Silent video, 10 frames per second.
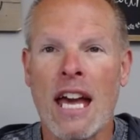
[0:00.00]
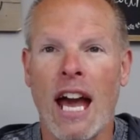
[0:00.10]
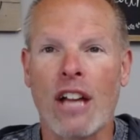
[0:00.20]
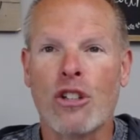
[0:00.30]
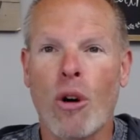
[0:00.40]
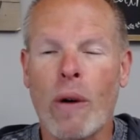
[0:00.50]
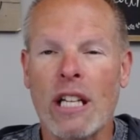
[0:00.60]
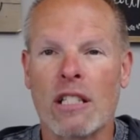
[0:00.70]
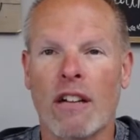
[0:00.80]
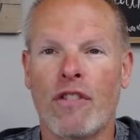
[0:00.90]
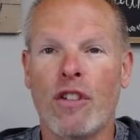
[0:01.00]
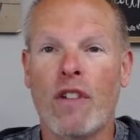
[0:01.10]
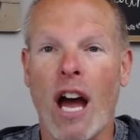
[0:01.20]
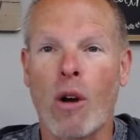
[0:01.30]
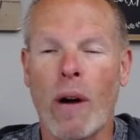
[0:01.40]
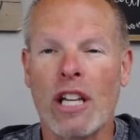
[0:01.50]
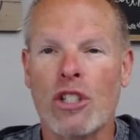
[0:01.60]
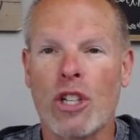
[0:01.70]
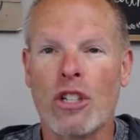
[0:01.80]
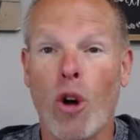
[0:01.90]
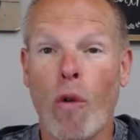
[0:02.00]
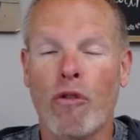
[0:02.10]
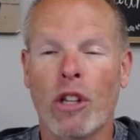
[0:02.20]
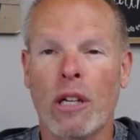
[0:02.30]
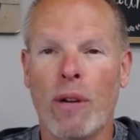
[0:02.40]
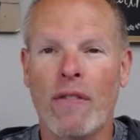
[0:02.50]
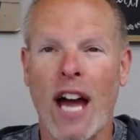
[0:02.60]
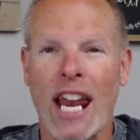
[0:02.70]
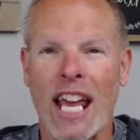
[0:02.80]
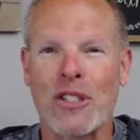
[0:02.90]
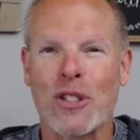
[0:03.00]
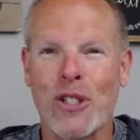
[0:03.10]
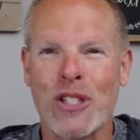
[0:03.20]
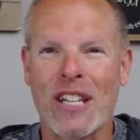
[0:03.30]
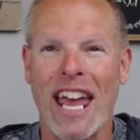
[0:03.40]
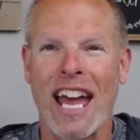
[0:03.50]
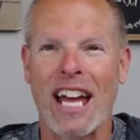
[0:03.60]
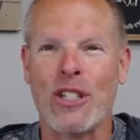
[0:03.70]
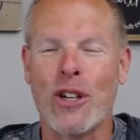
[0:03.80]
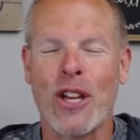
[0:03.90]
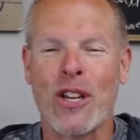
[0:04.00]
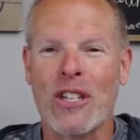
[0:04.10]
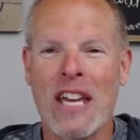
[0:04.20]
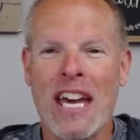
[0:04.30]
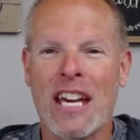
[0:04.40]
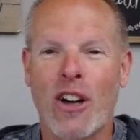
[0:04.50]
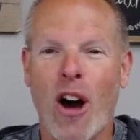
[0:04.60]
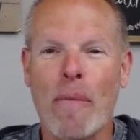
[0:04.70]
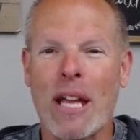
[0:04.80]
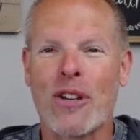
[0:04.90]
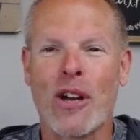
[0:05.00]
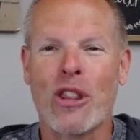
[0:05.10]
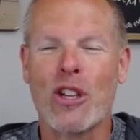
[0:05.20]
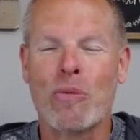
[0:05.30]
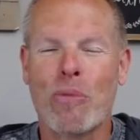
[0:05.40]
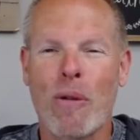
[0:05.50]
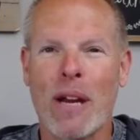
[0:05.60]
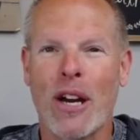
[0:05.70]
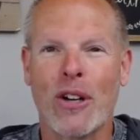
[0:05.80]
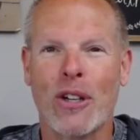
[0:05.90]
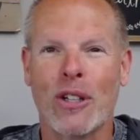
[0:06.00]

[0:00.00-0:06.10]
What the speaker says: As always, if you've got questions, hopefully we've got answers, and you can comment during this premiere.